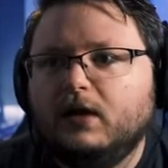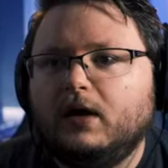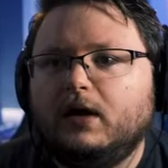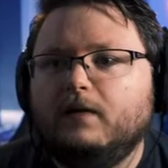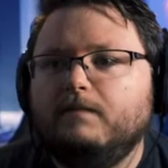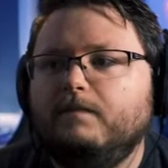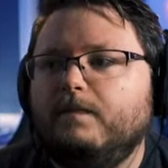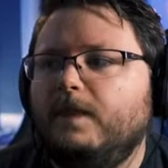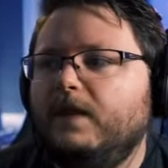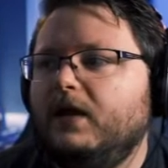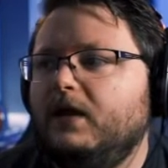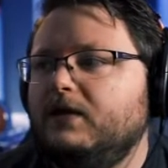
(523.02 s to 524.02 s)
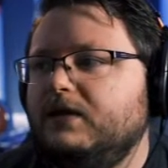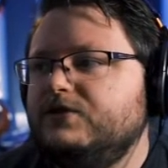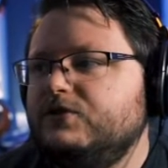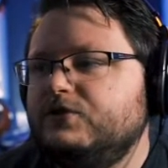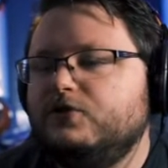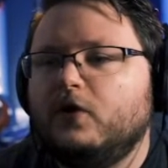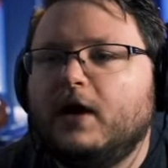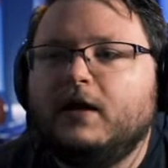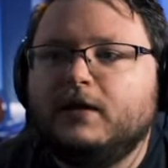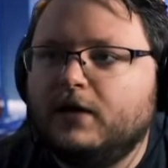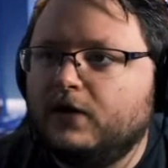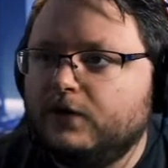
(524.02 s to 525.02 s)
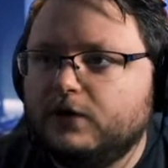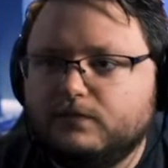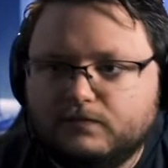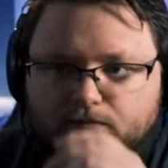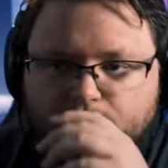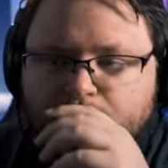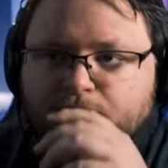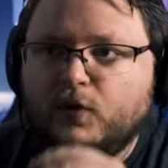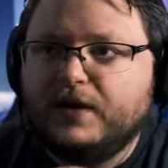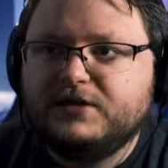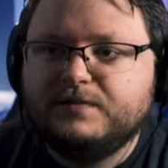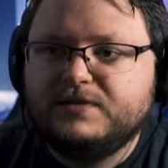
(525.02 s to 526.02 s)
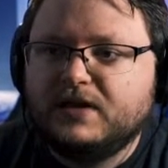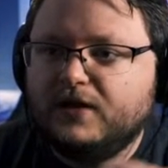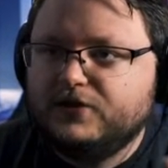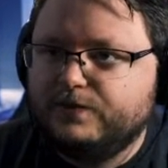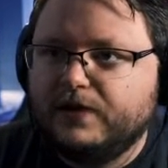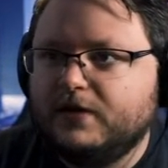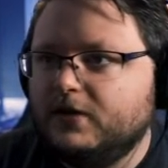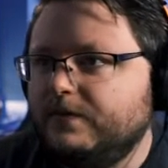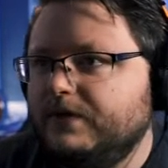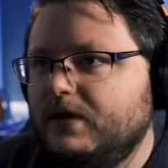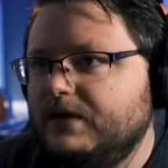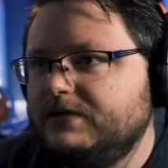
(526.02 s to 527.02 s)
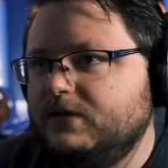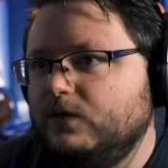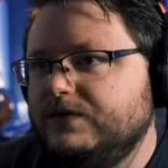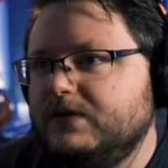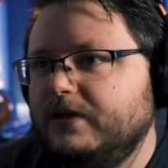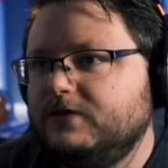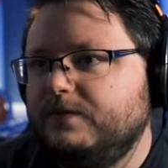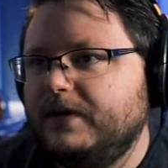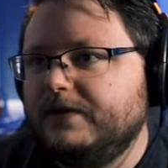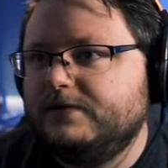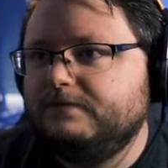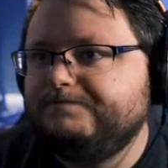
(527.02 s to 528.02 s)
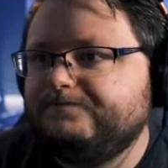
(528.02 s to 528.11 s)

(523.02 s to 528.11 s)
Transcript: And it's just trial and error. You add some sounds, blend them, and see what sounds best.